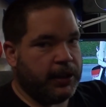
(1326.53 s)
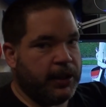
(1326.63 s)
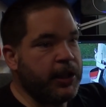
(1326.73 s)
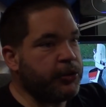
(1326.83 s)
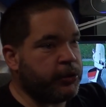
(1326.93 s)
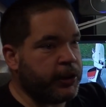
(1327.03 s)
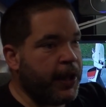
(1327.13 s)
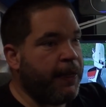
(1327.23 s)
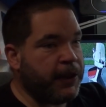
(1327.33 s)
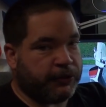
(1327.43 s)
Literally,
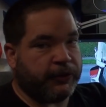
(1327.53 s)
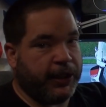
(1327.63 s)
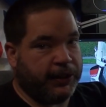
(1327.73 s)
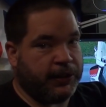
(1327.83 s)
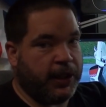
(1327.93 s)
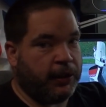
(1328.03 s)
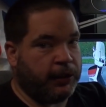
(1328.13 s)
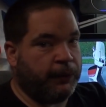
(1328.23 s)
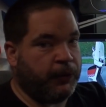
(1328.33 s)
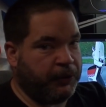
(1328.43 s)
this rain
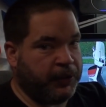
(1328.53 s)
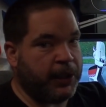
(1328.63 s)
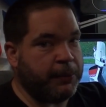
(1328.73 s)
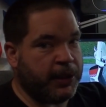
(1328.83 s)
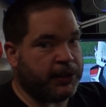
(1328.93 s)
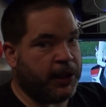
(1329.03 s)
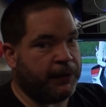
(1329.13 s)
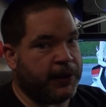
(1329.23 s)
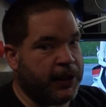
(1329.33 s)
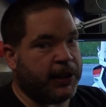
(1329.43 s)
started 15 minutes
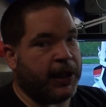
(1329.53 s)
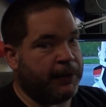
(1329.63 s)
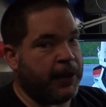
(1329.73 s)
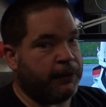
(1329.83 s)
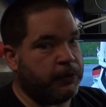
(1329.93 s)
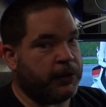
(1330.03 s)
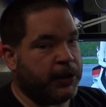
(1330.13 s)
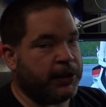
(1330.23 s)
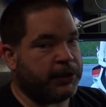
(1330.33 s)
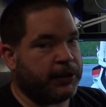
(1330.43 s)
after they gave that
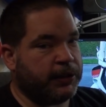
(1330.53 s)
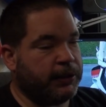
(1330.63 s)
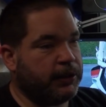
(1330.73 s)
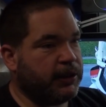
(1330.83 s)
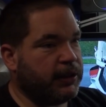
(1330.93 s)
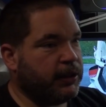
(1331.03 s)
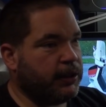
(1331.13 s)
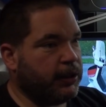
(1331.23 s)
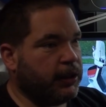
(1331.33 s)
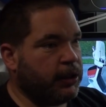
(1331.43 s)
forecast.
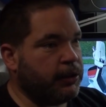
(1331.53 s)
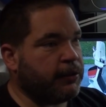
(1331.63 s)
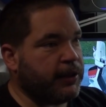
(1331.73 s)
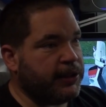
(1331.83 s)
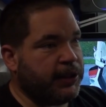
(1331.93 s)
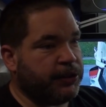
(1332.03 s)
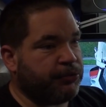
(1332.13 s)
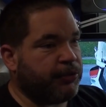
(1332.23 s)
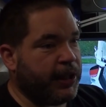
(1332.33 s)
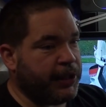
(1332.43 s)
You know, the Greatest
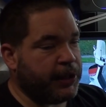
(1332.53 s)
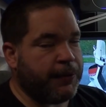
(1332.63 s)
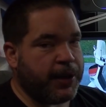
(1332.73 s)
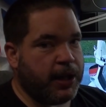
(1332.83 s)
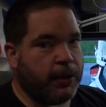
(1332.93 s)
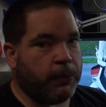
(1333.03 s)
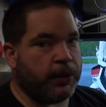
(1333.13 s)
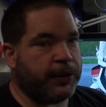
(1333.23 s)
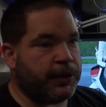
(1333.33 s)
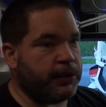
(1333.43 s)
Hits Radio, they are
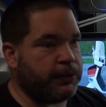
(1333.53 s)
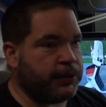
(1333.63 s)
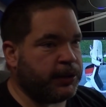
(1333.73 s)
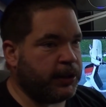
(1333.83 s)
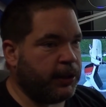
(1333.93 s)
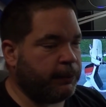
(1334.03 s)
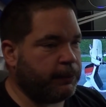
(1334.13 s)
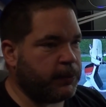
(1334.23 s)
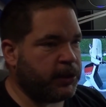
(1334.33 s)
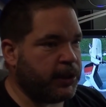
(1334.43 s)
one of those
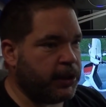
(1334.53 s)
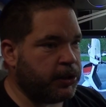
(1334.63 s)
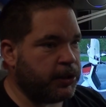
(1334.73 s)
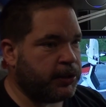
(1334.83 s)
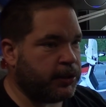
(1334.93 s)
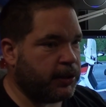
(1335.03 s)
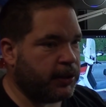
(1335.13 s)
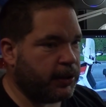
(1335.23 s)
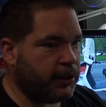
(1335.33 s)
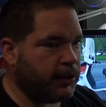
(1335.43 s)
um, stations
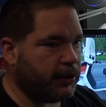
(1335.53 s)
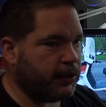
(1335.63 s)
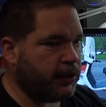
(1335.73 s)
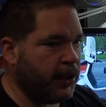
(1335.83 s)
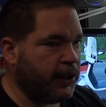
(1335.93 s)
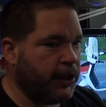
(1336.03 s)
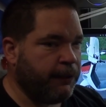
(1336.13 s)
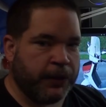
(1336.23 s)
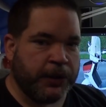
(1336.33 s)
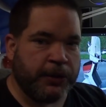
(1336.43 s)
that
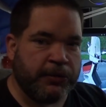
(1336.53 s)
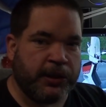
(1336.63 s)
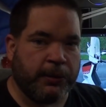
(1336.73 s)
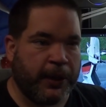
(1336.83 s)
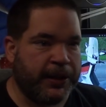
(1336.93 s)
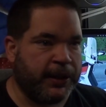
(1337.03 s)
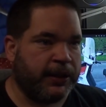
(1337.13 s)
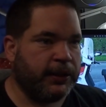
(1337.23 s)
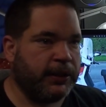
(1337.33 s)
give the news and the weather